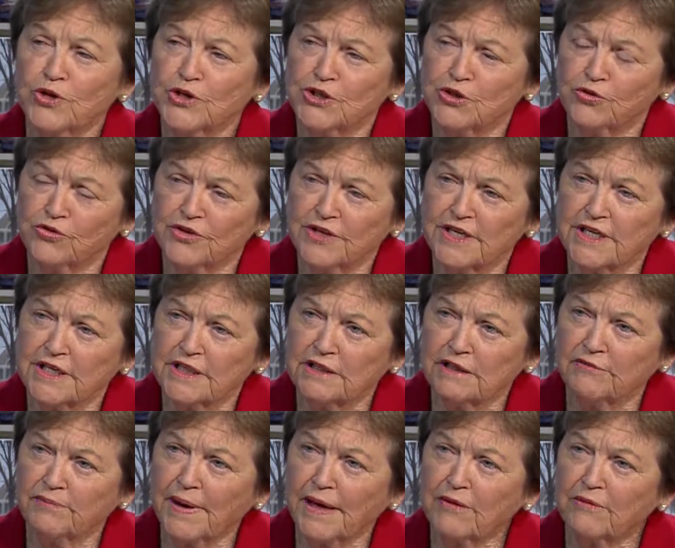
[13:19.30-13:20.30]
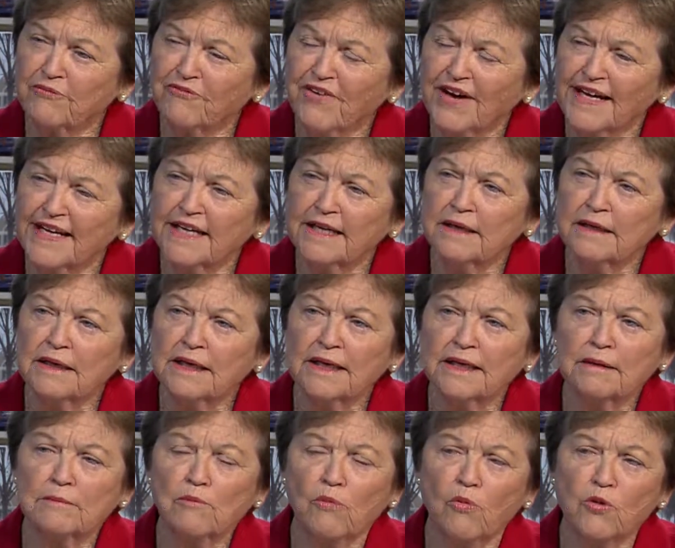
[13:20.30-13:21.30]
weren't you thinking about
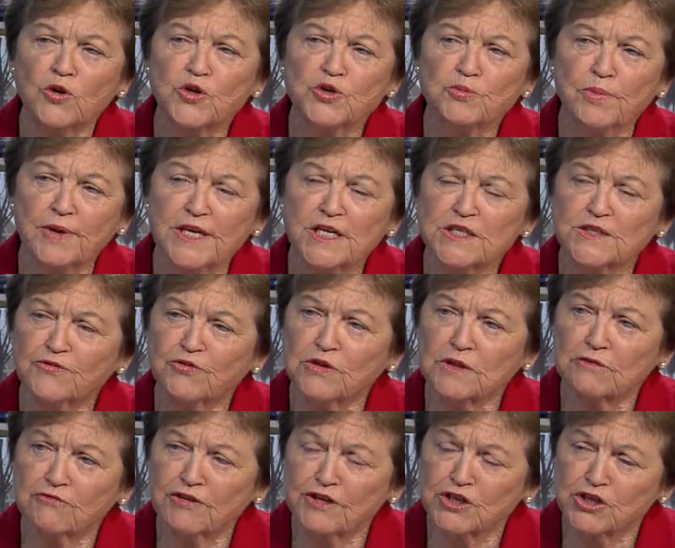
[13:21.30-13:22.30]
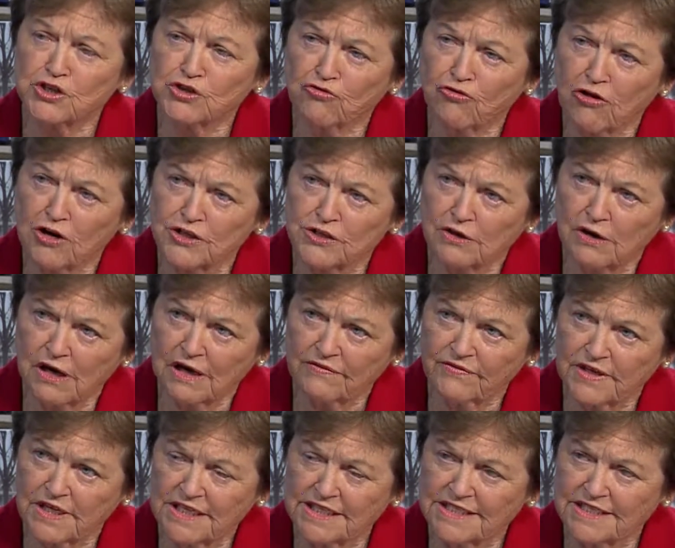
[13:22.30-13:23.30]
finding more space for the registrar's
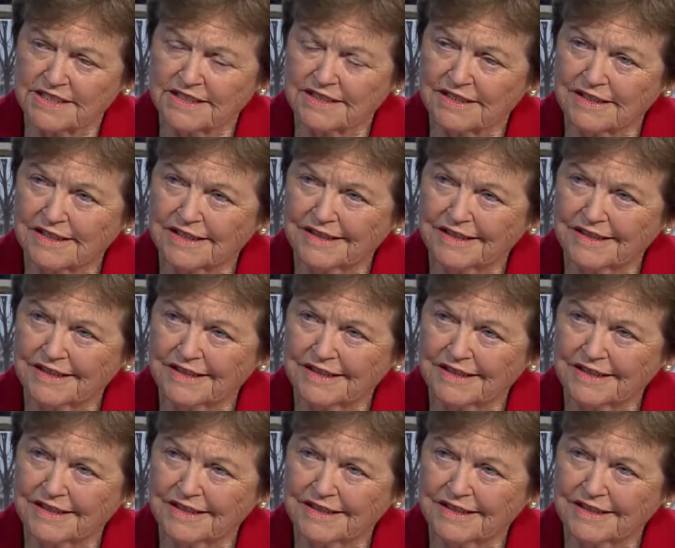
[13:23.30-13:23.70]
office?